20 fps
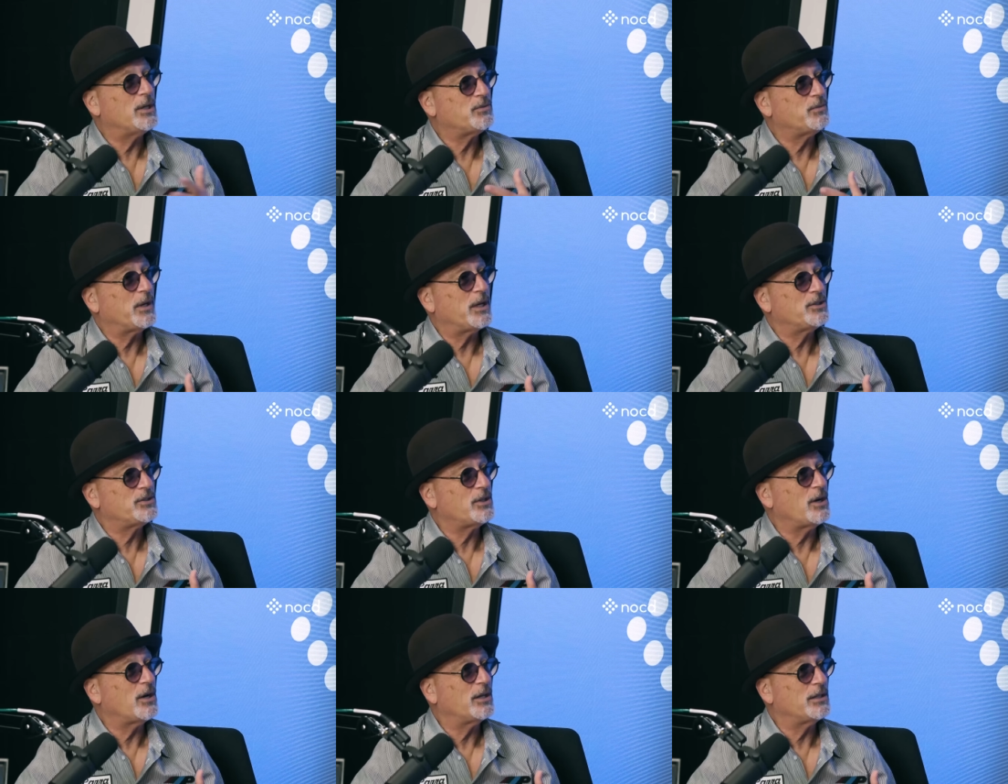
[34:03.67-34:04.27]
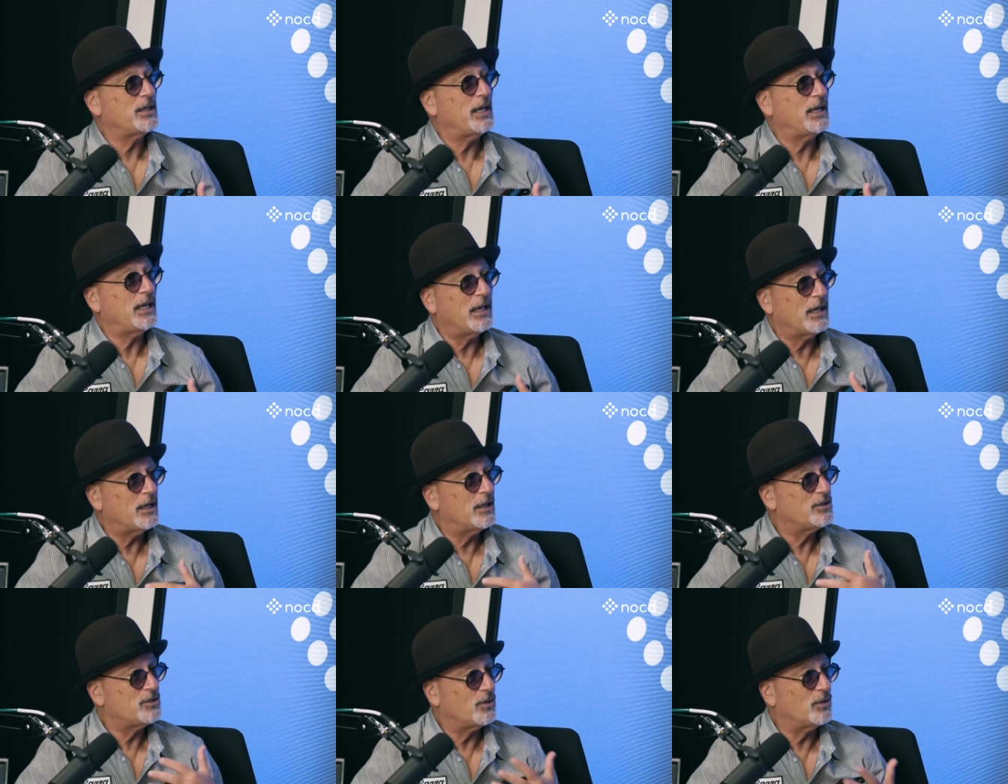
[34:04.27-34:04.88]
when I started taking
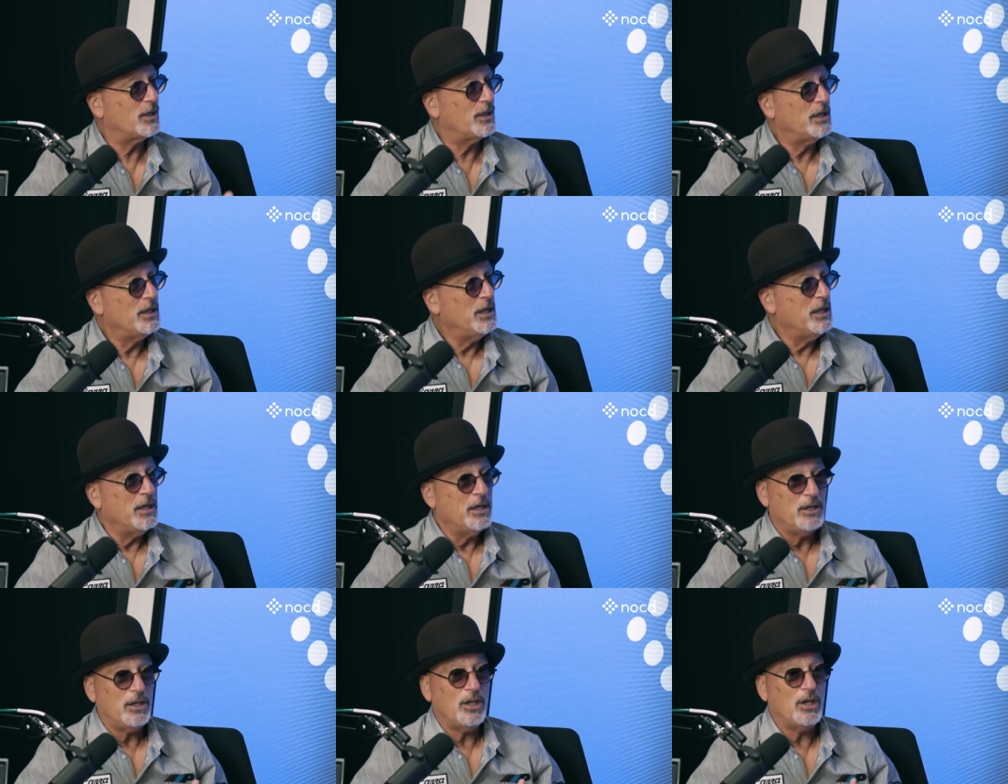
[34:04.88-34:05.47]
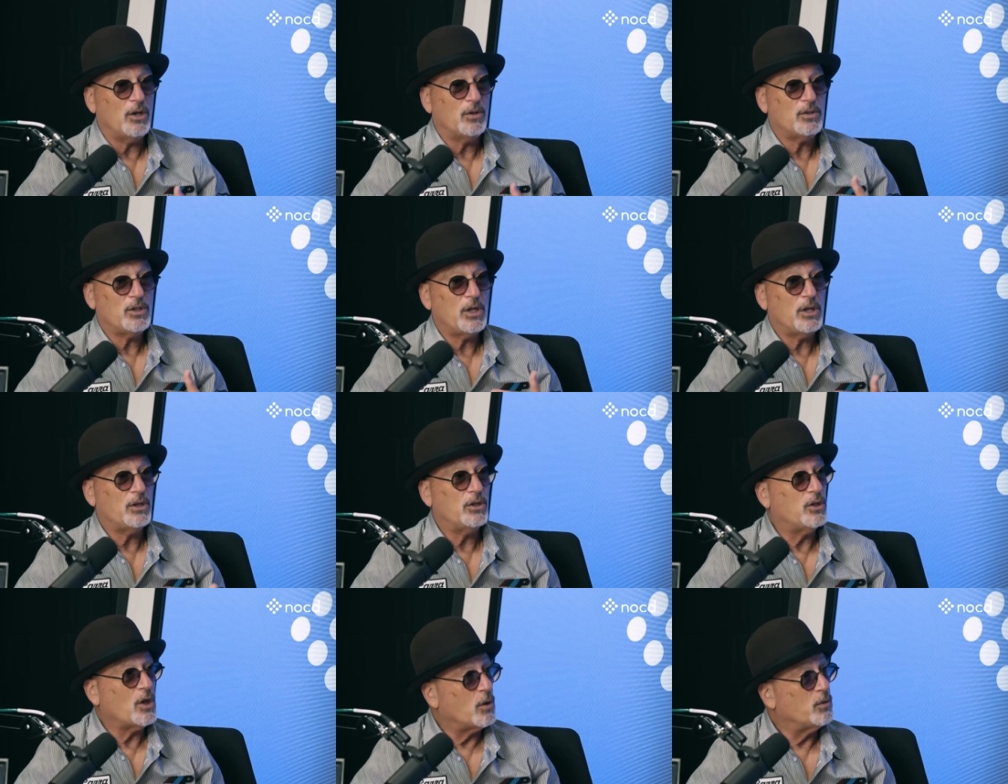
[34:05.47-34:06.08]
it. So that, you know,
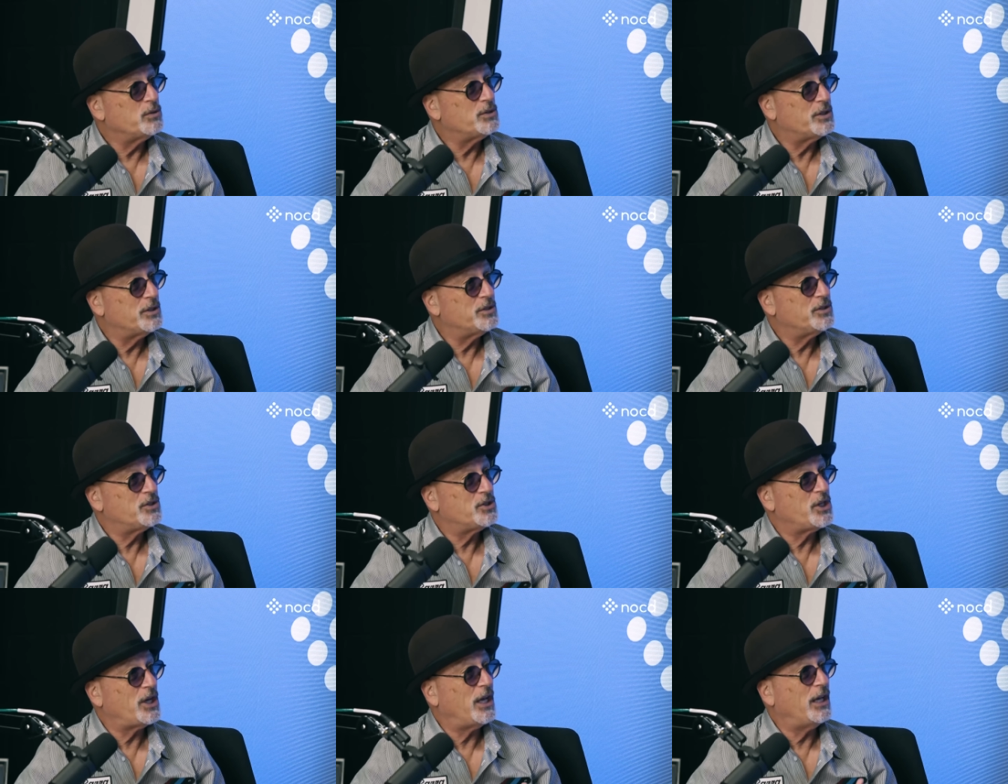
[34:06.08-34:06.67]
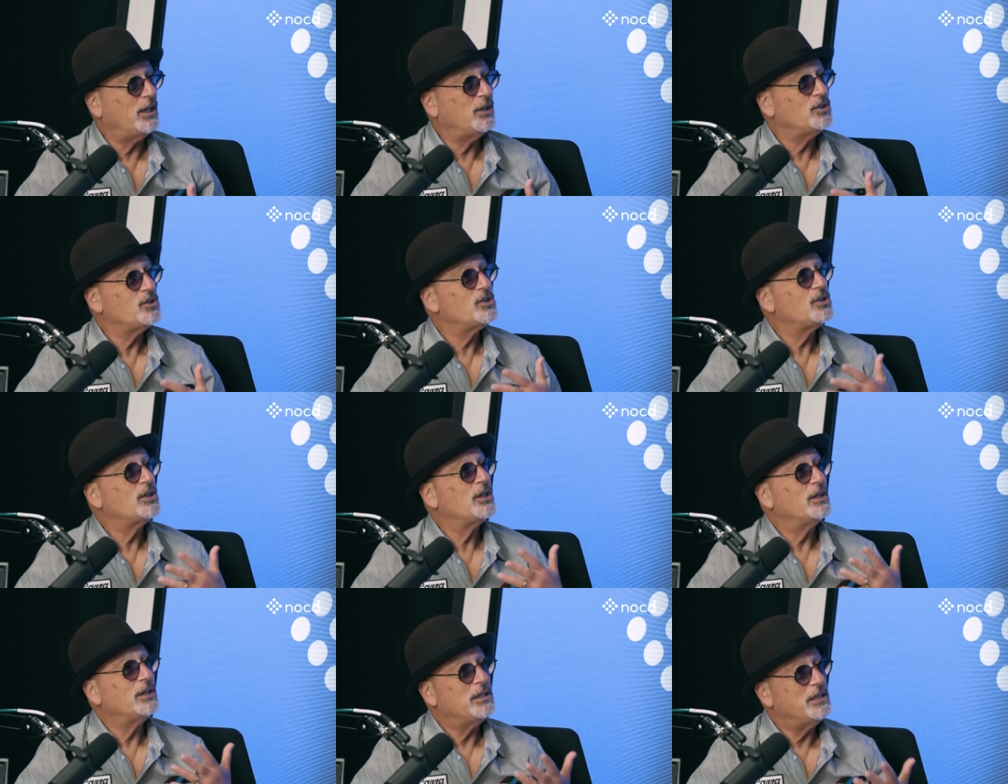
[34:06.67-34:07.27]
doses
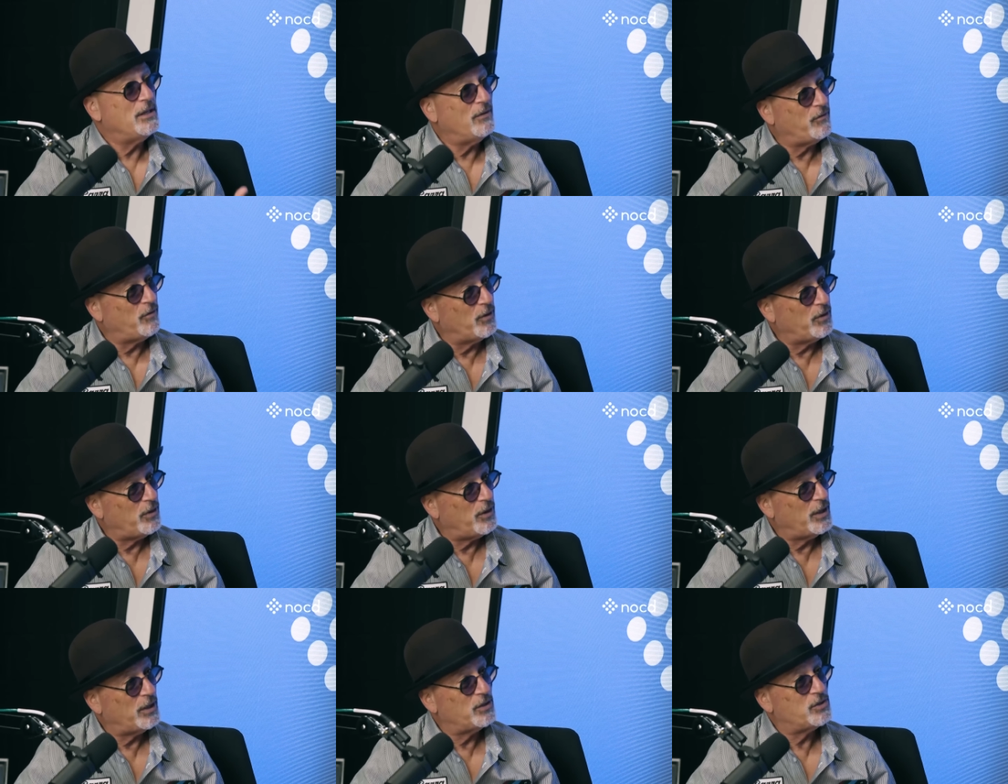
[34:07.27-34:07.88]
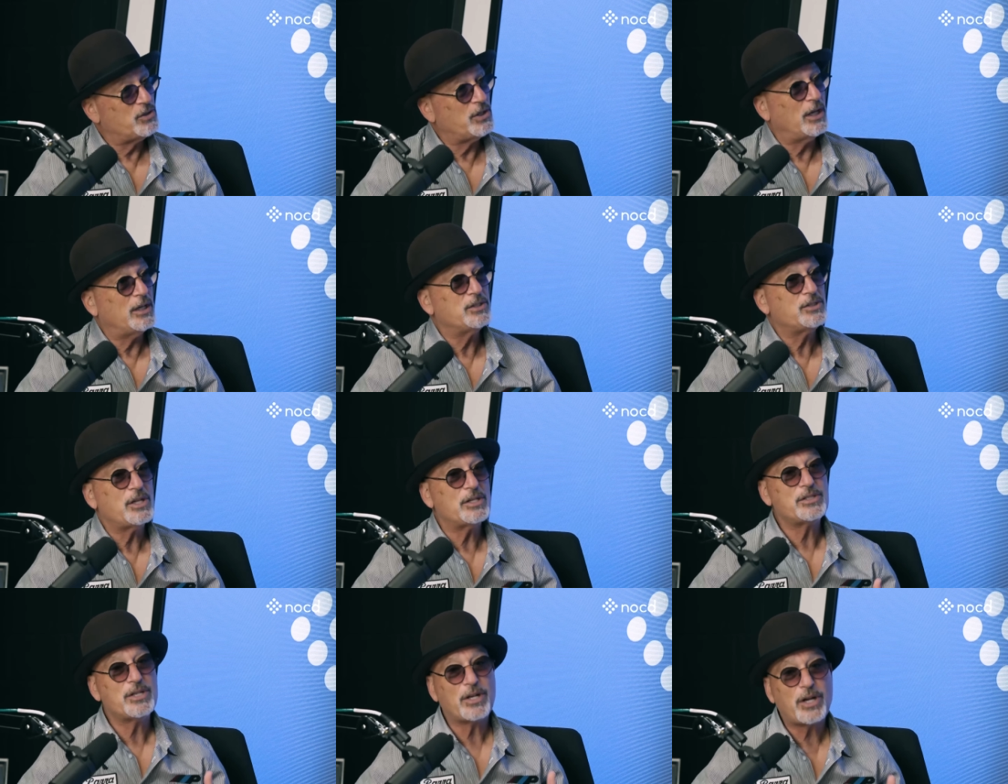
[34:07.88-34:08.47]
changed, different things
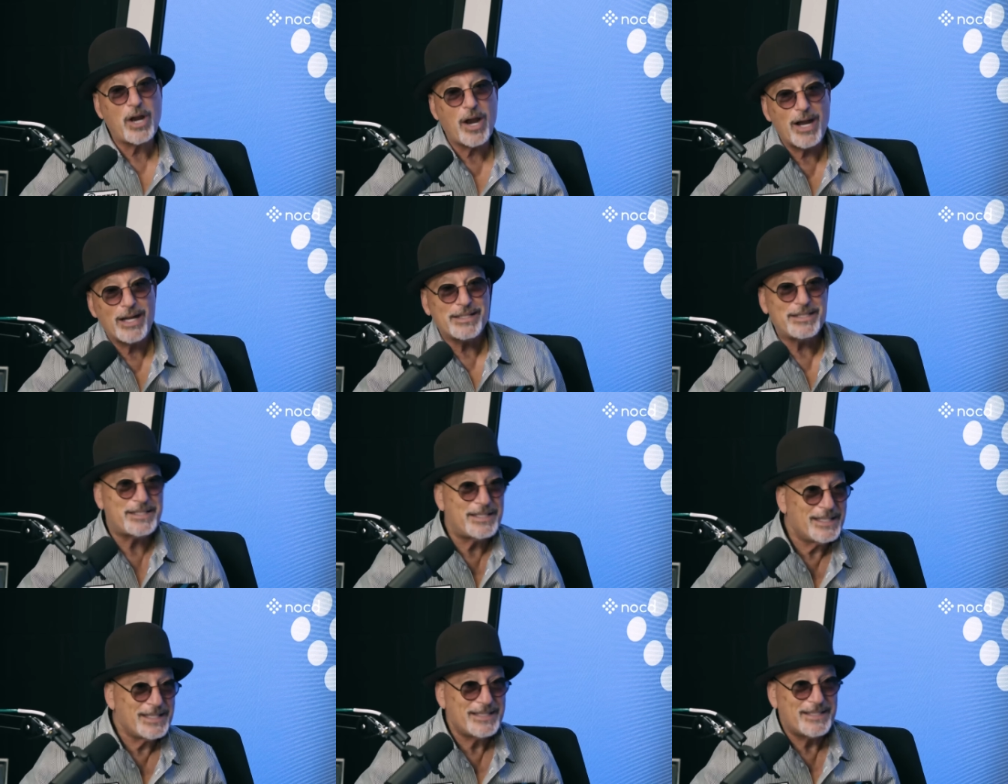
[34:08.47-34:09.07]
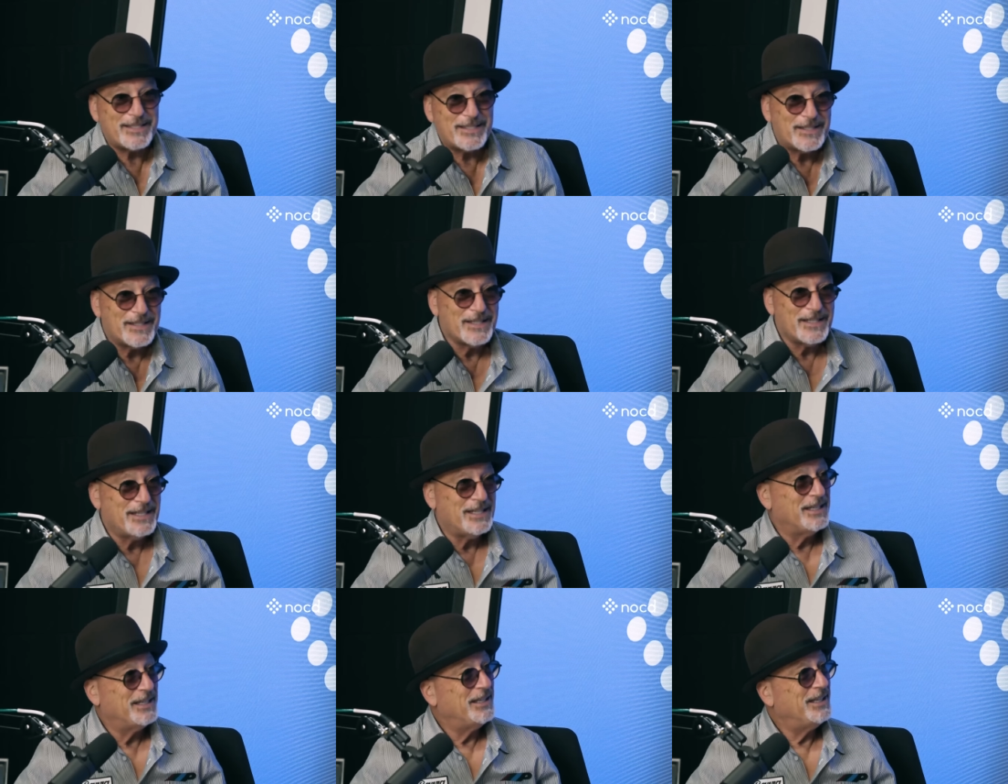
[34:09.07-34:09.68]
changed. It's a constant,
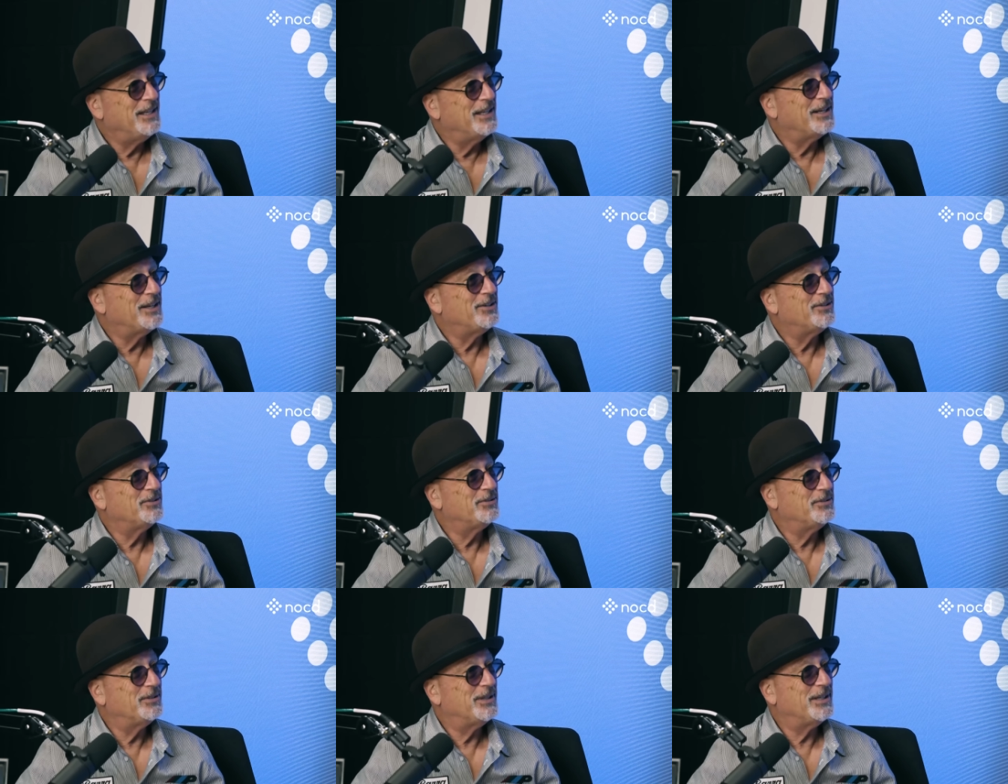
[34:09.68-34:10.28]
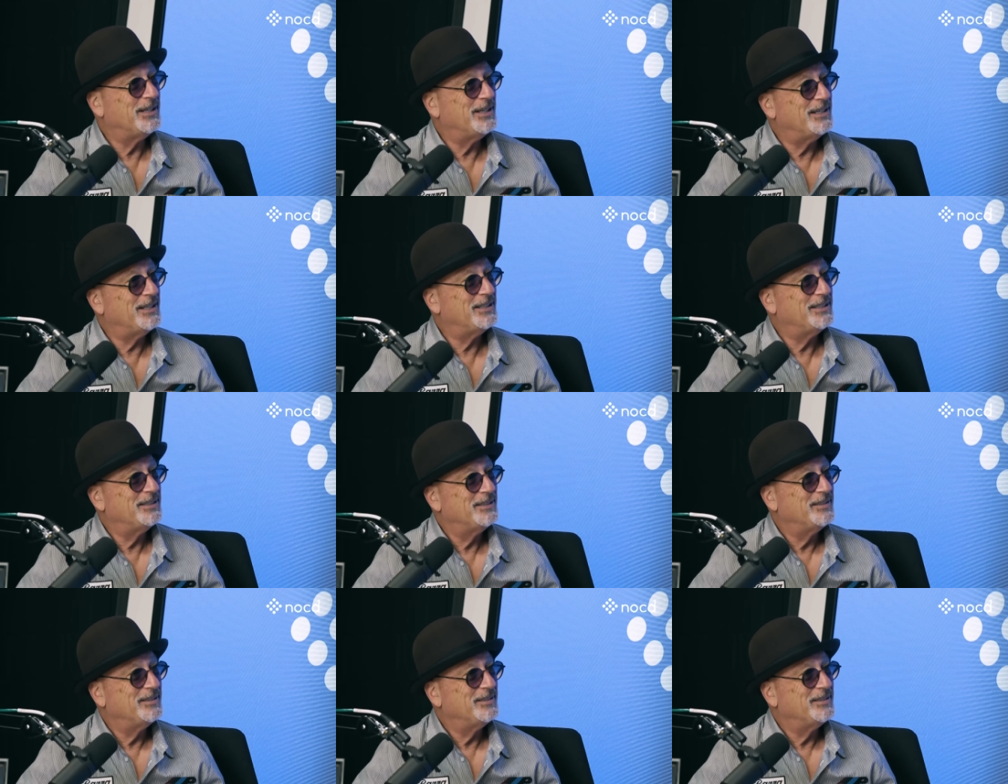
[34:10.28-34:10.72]
you know, uh,